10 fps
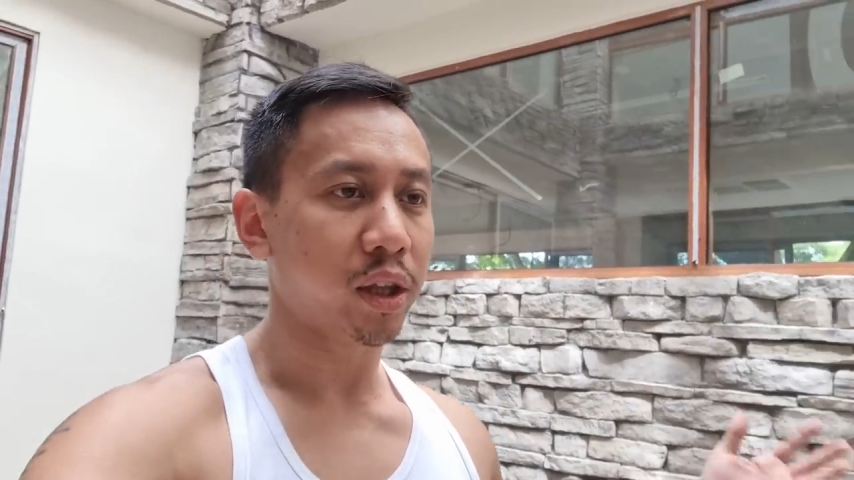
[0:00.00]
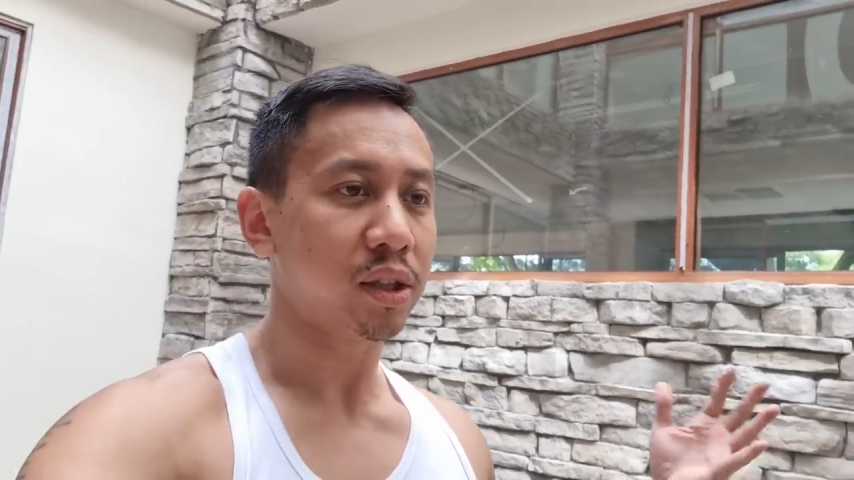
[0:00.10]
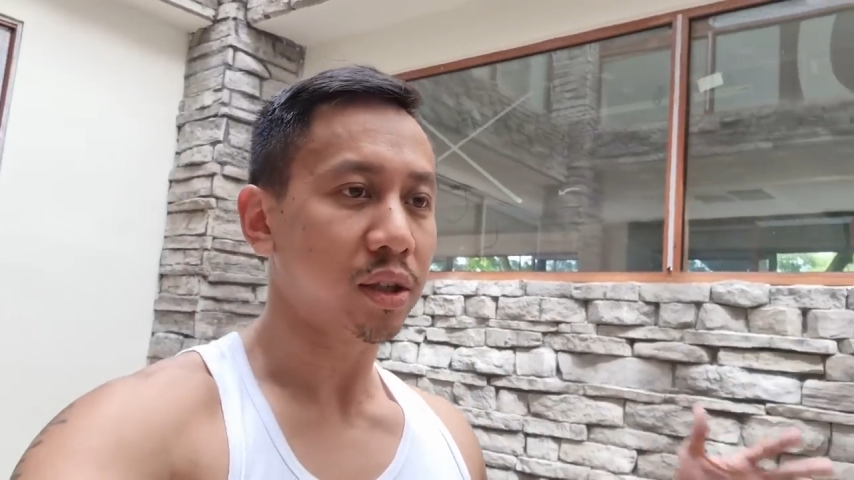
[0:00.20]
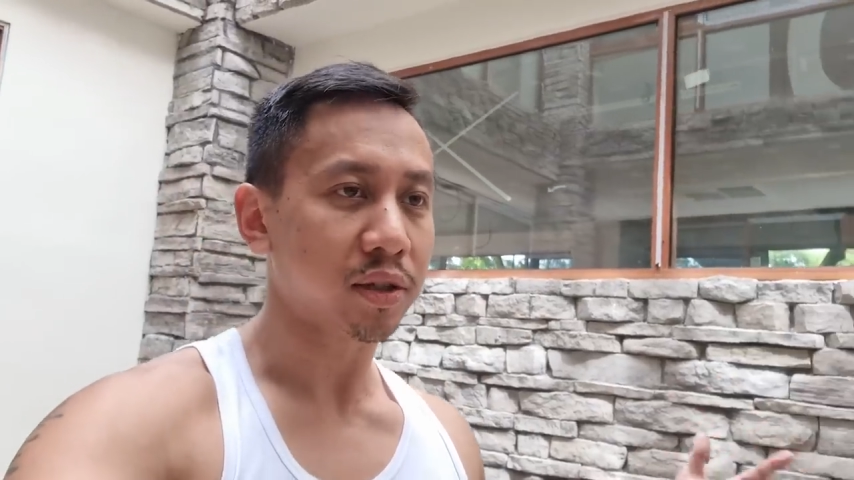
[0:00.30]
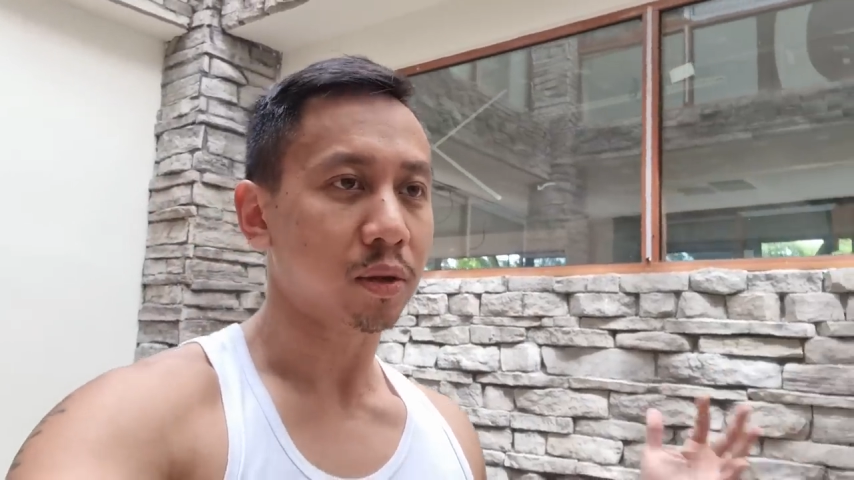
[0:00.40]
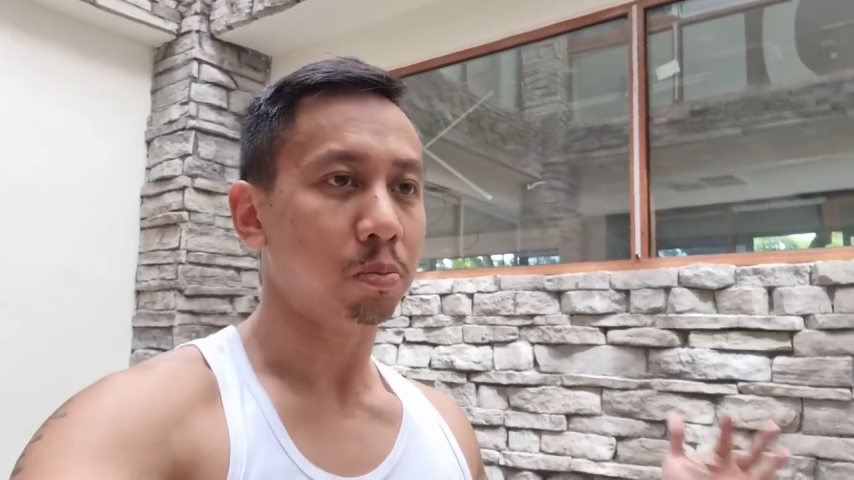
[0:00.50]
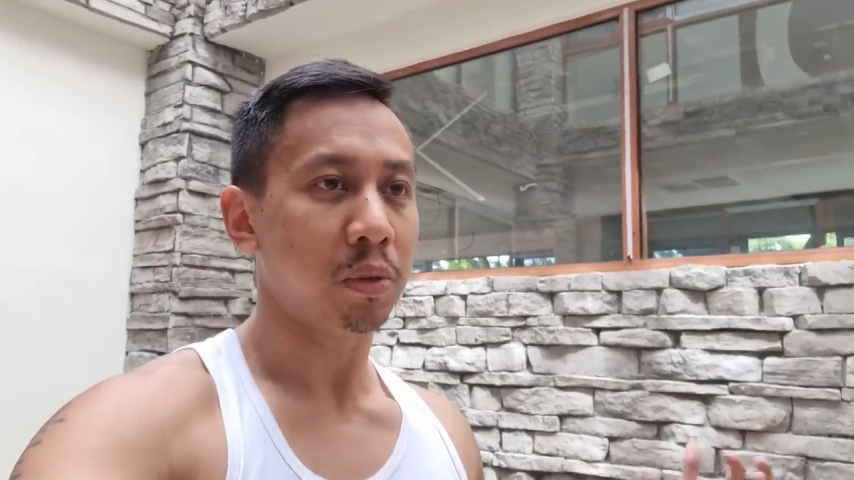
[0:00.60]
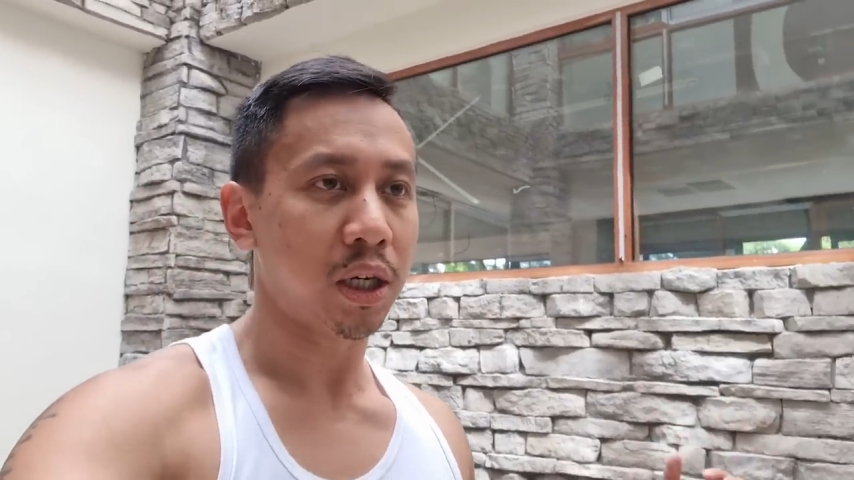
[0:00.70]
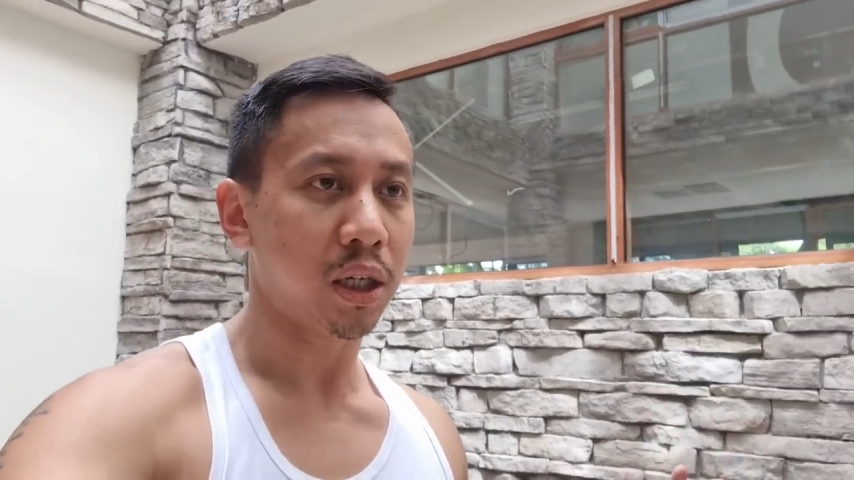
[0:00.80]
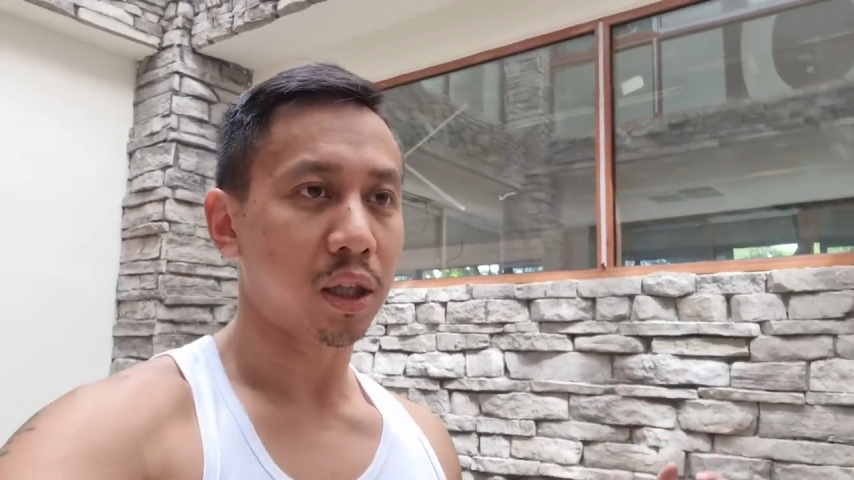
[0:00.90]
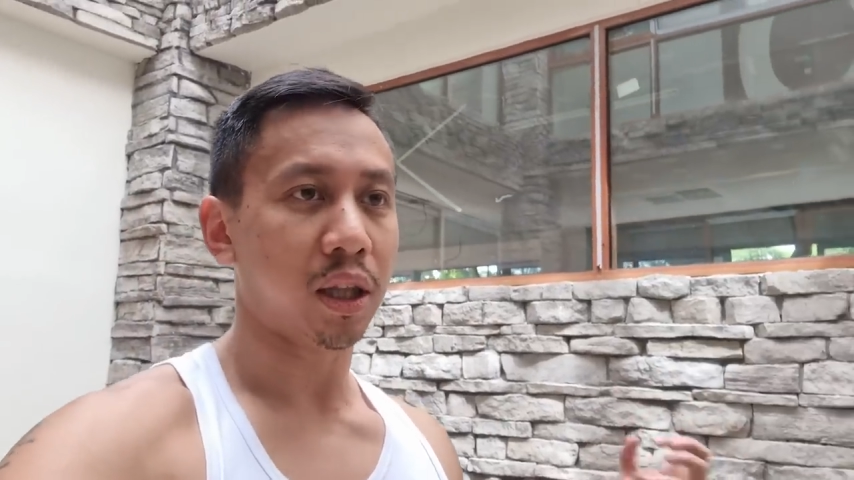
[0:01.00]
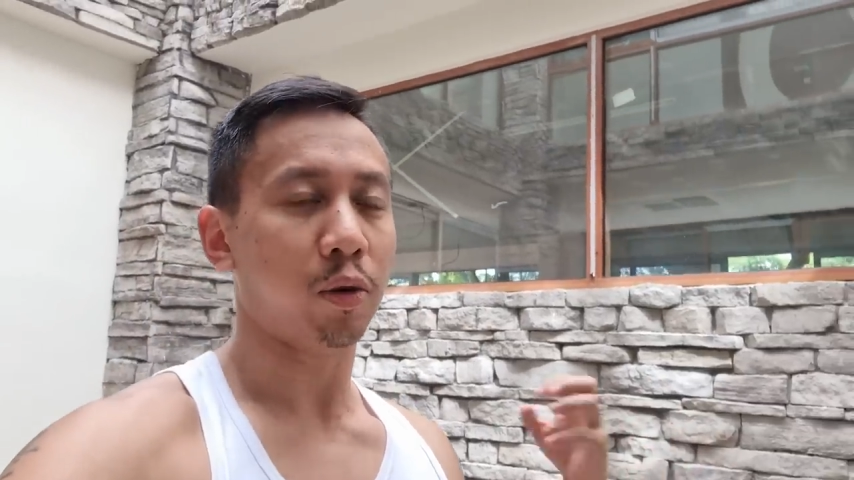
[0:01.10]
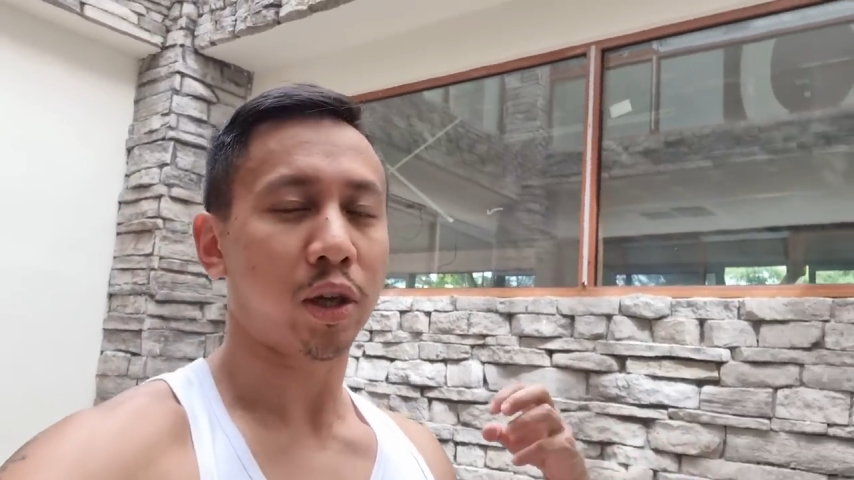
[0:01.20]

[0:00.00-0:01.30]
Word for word: it doesn't mean they